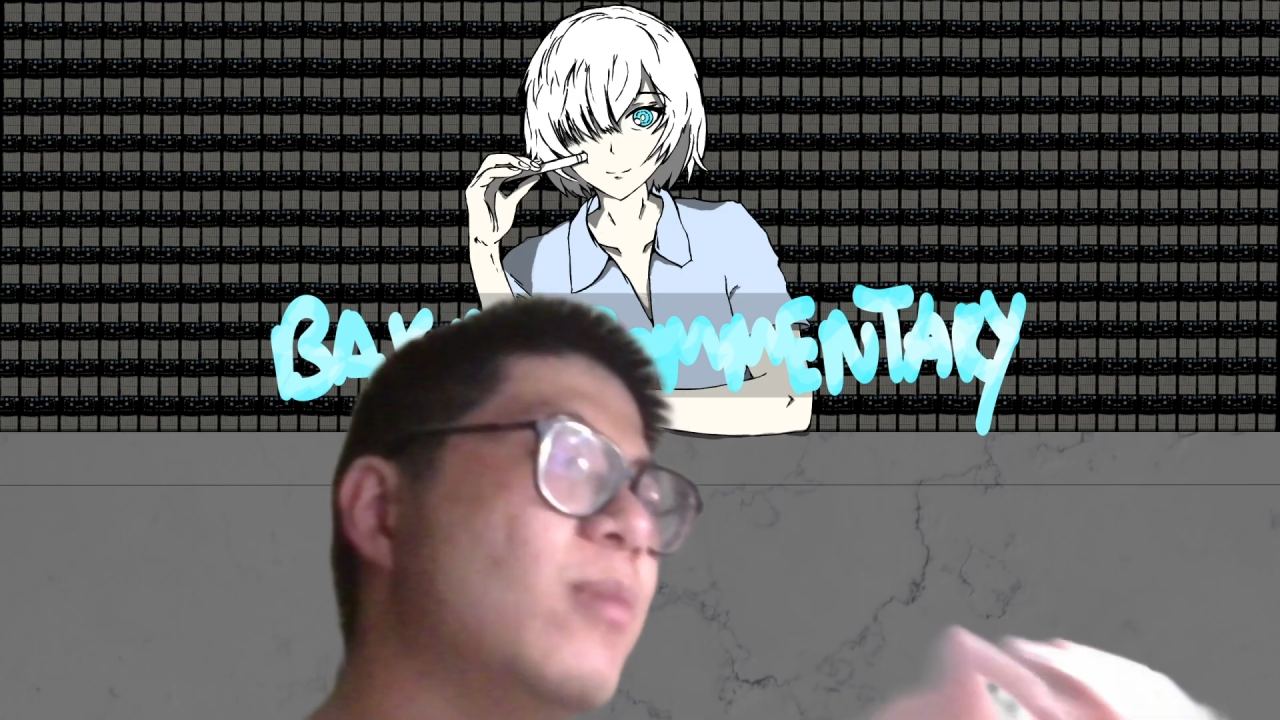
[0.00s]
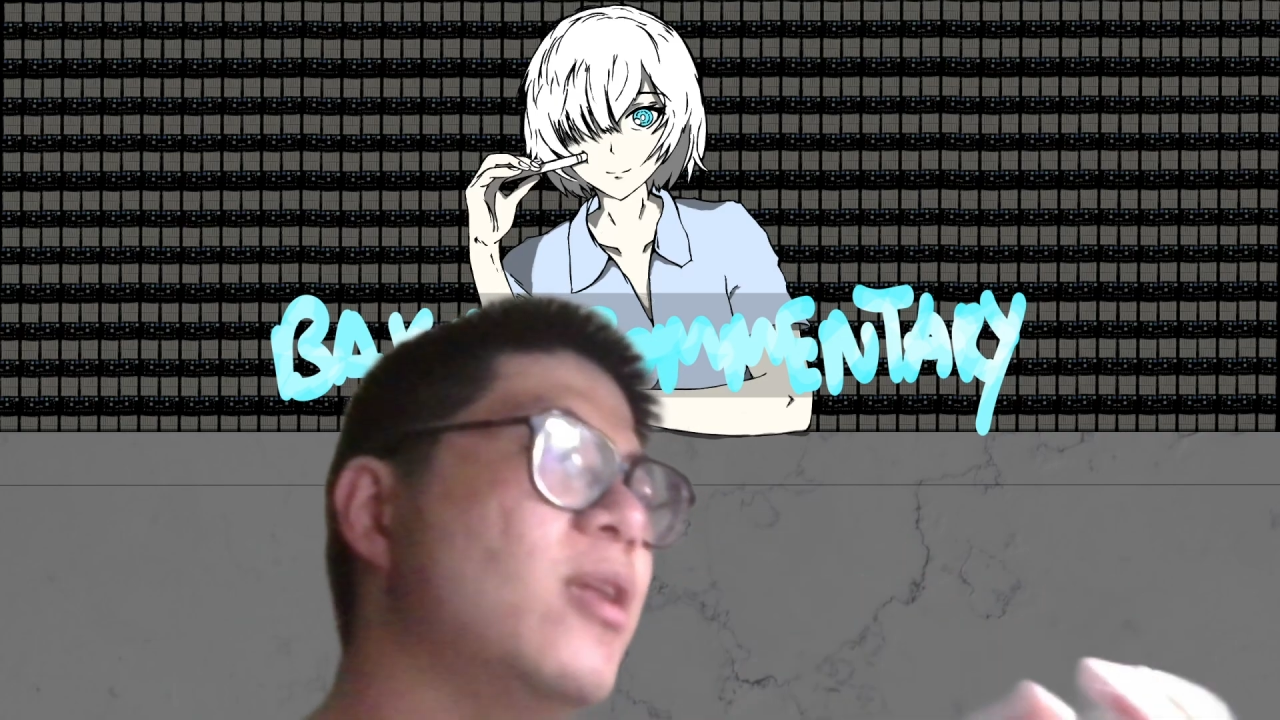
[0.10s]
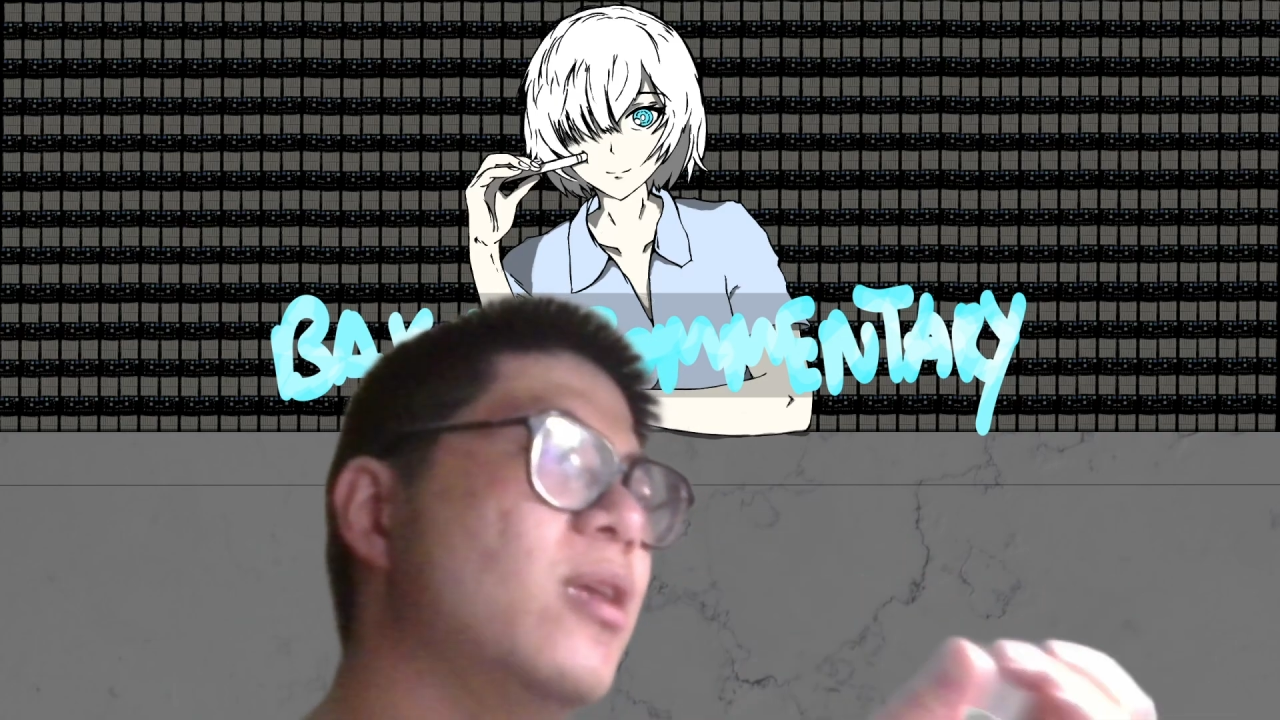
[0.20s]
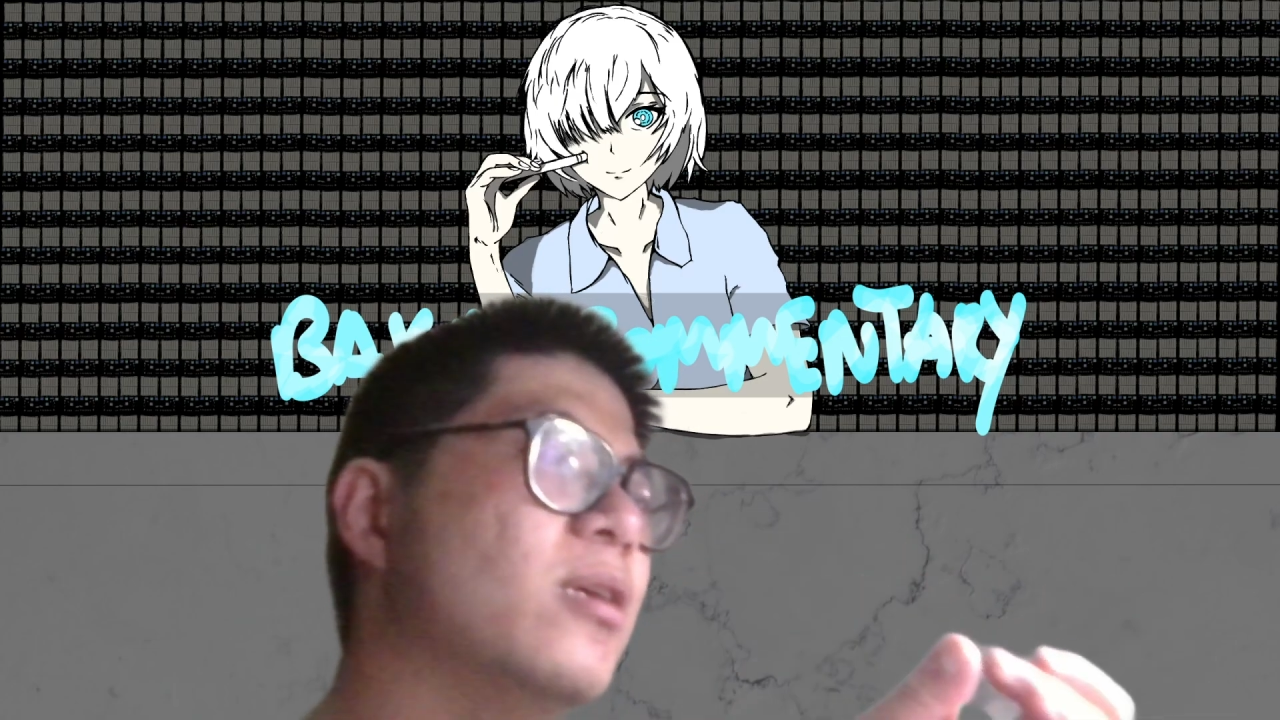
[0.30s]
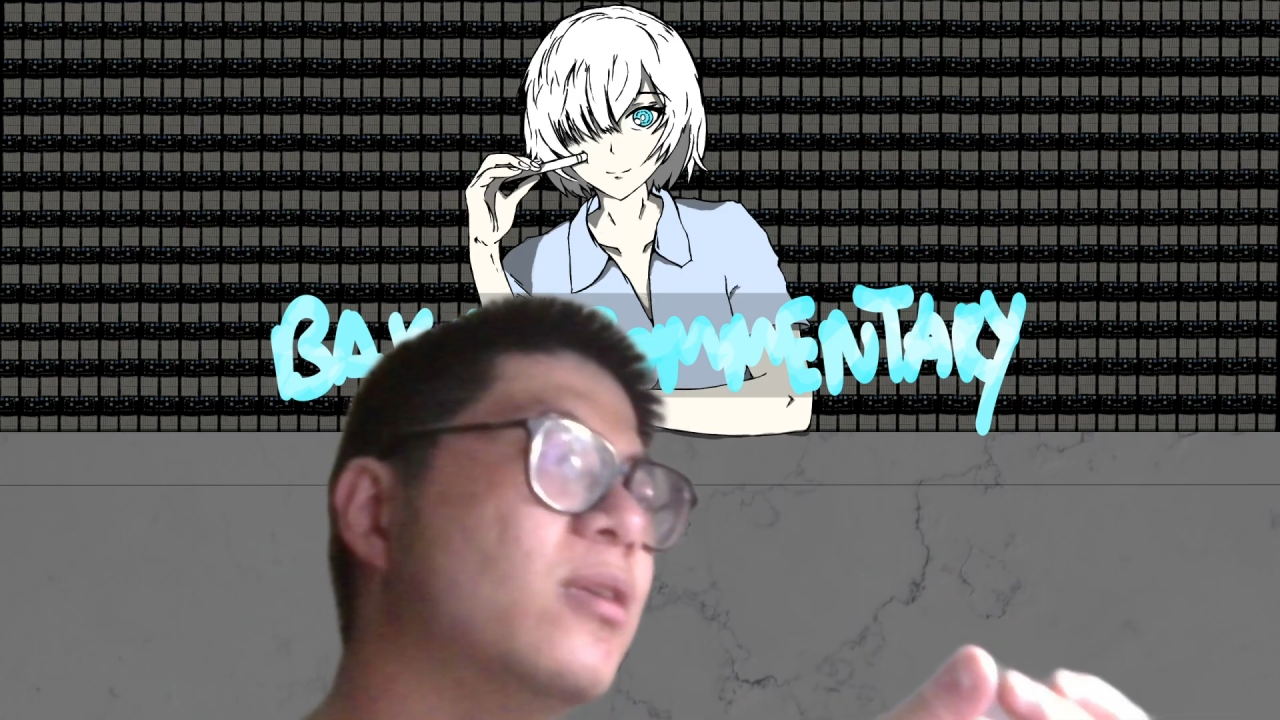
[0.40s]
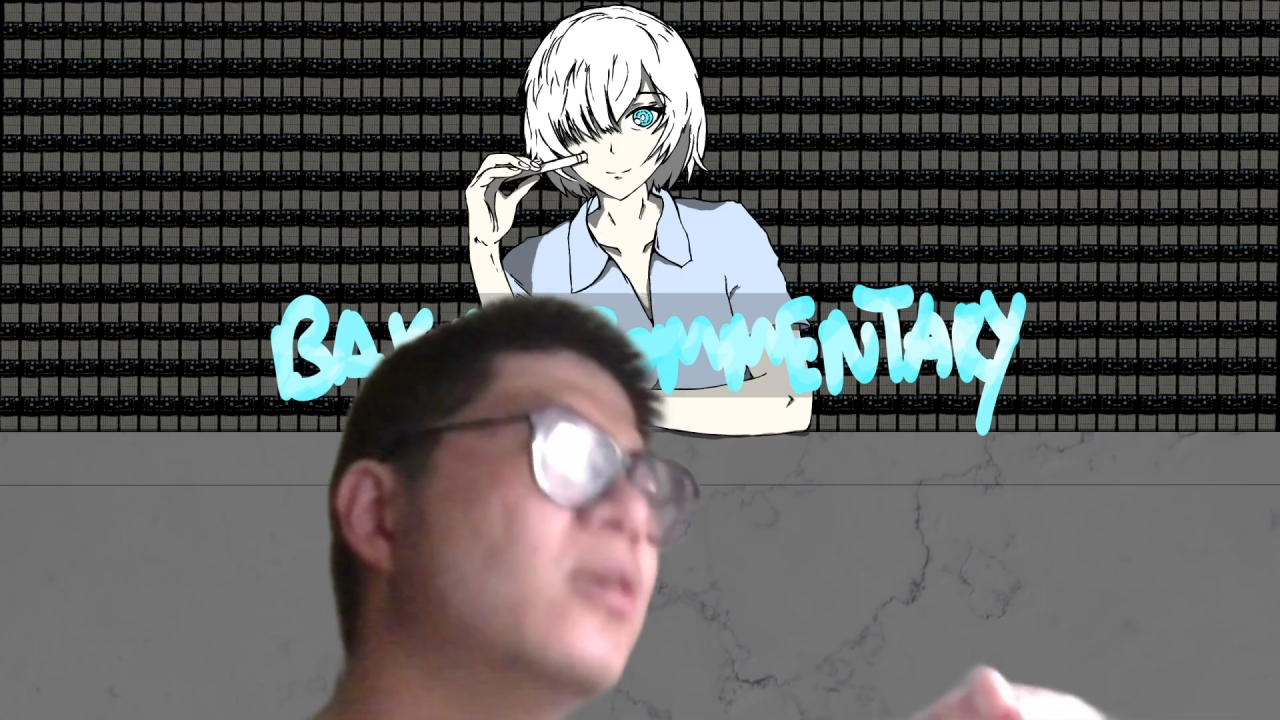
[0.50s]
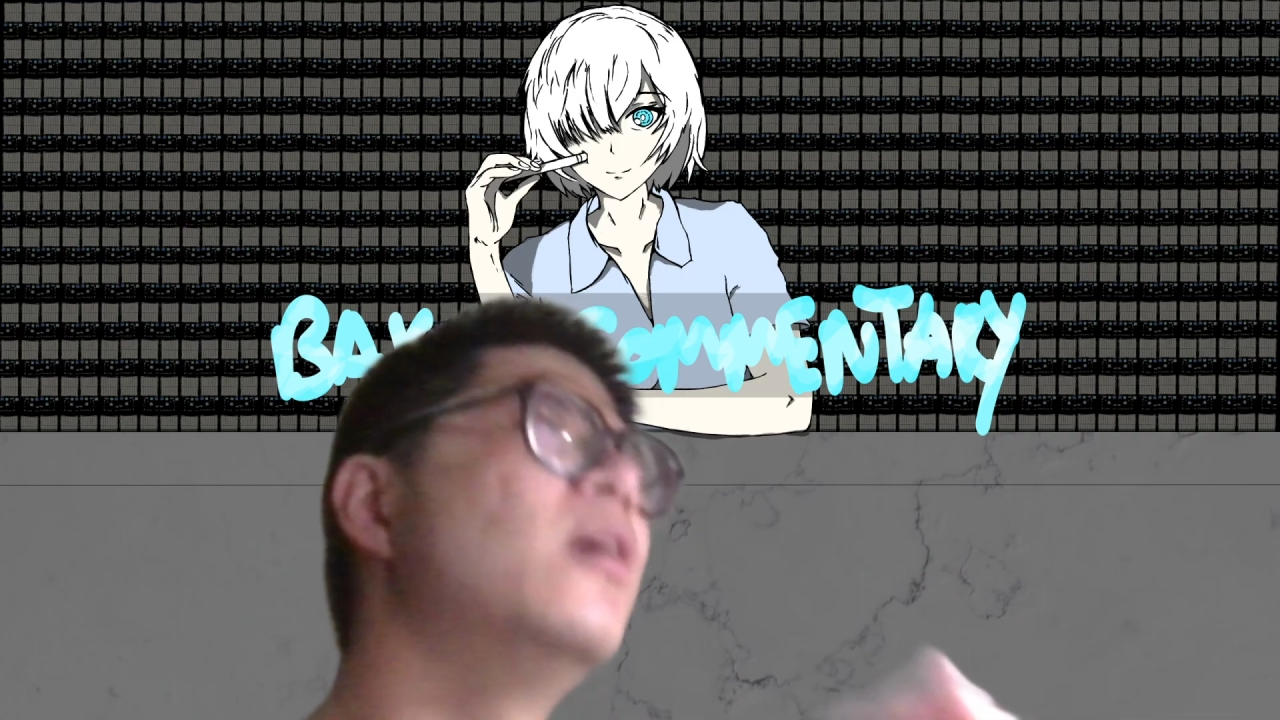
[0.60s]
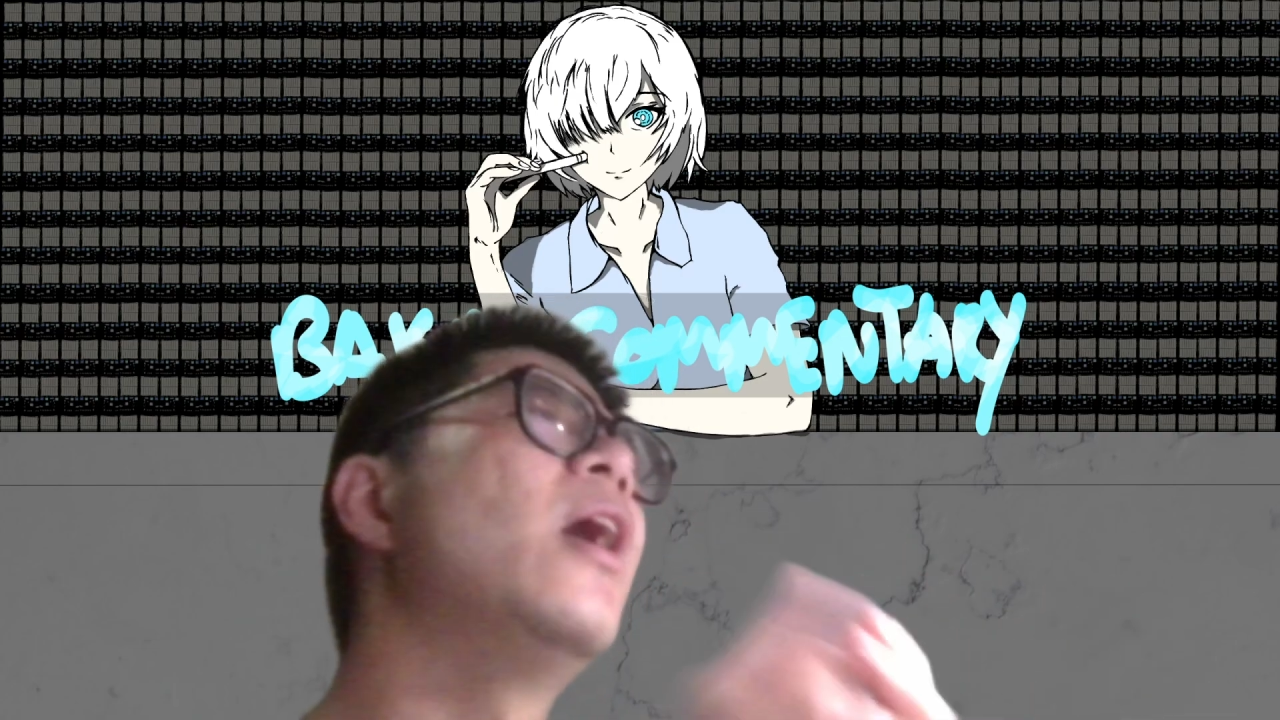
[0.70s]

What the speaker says: Media